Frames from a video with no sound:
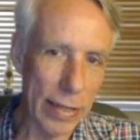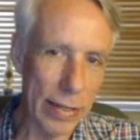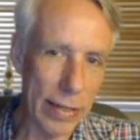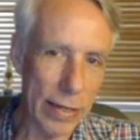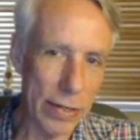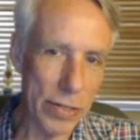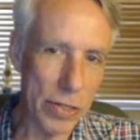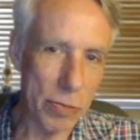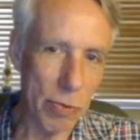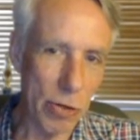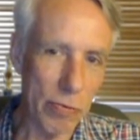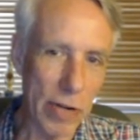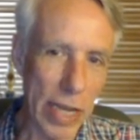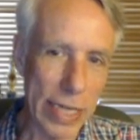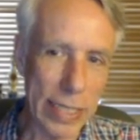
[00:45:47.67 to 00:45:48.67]
There's this
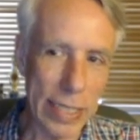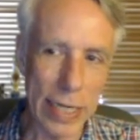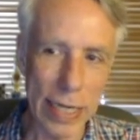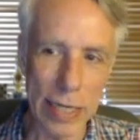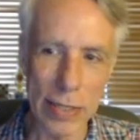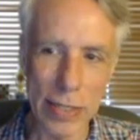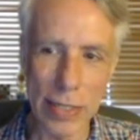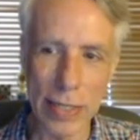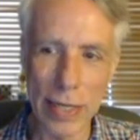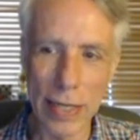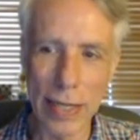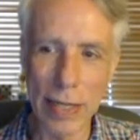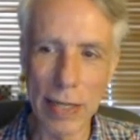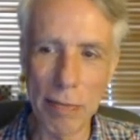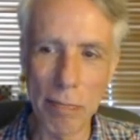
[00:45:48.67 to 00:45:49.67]
move knight takes
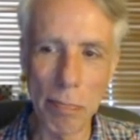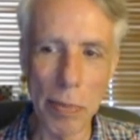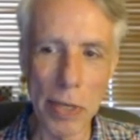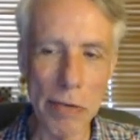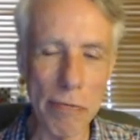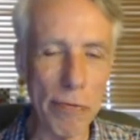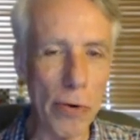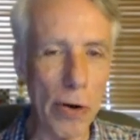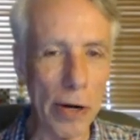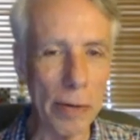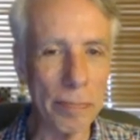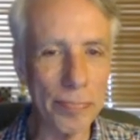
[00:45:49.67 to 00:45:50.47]
b4.